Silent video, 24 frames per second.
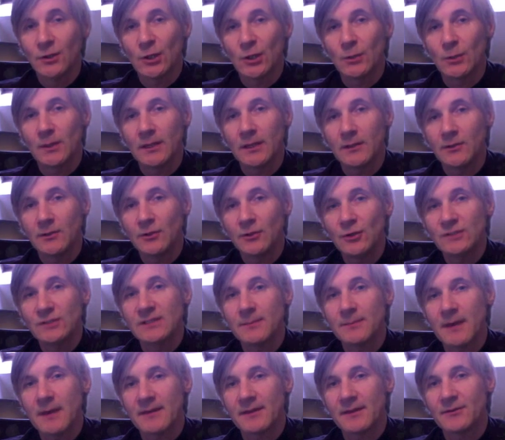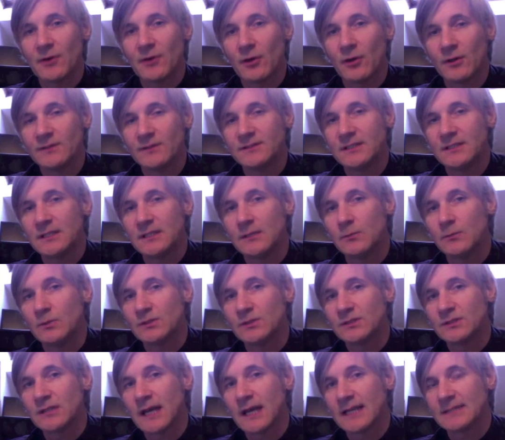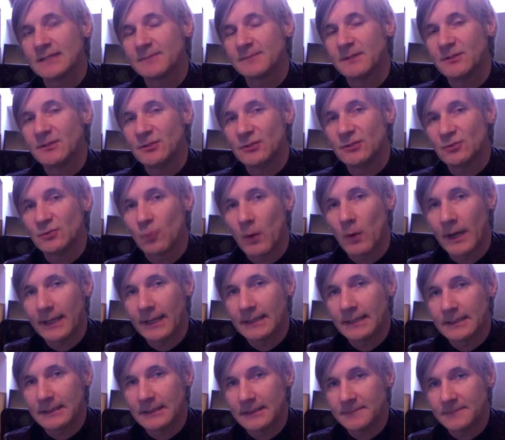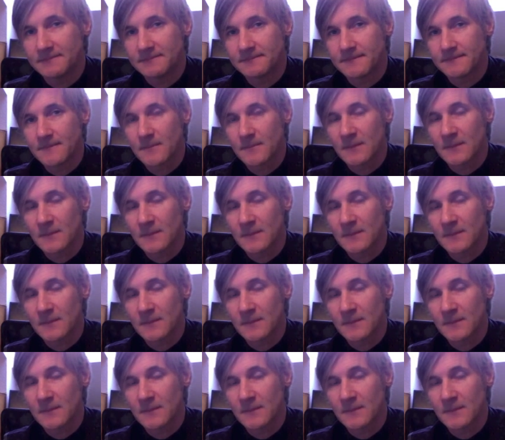Now, we used a methodology which has been used widely